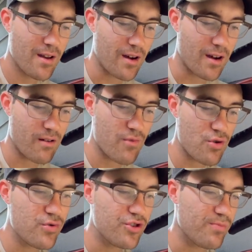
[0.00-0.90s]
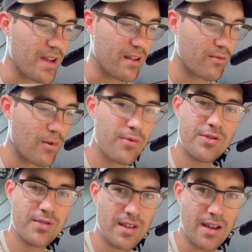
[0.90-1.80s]
Um, who would you meet? What would
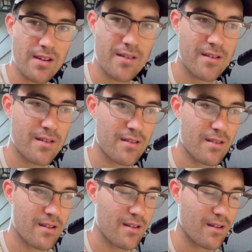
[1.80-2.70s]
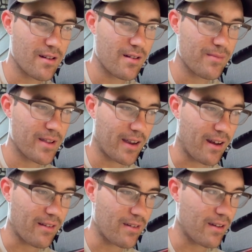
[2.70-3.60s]
you see? Um, that
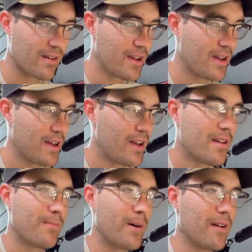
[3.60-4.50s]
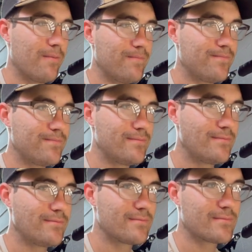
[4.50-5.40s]
kind of thing. But
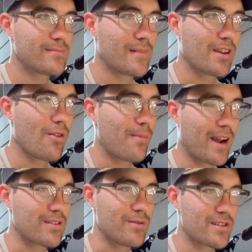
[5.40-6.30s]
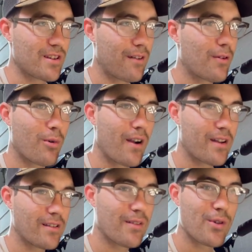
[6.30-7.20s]
going back to it, SAFA
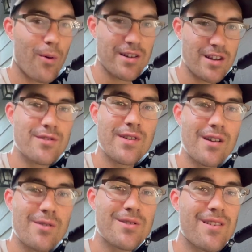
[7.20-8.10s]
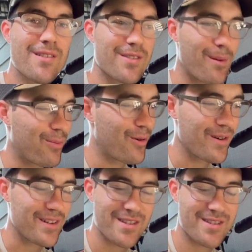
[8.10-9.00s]
Brian, if you go watch his videos, they're
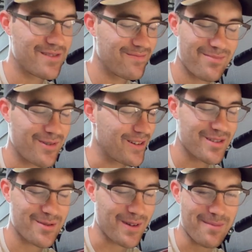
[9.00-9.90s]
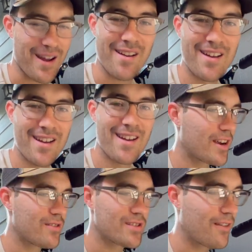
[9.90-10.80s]
pretty, pretty sweet, man. Check
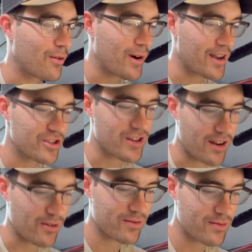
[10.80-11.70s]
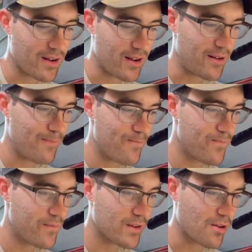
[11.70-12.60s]
out SAFA Brian's channel. Um,
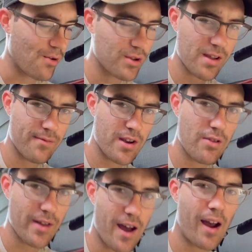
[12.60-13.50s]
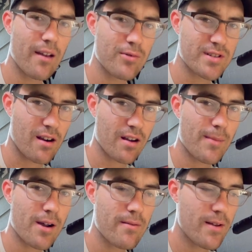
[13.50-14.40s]
go look at the video that I was talking
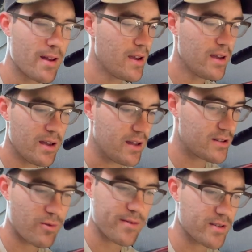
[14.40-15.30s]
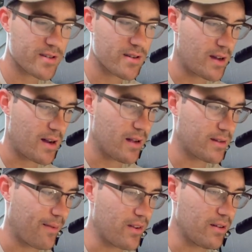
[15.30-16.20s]
about. It's one of his uh,
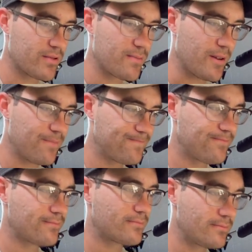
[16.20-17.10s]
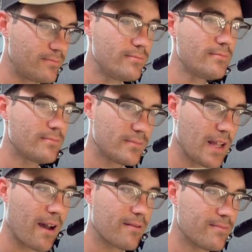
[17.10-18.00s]
top videos, but
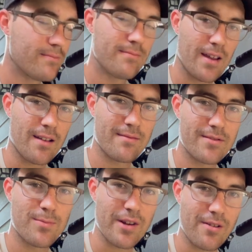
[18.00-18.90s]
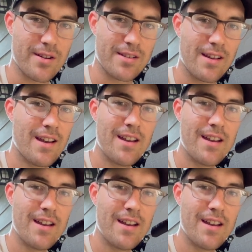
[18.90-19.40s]
yeah, yeah, it's pretty crazy.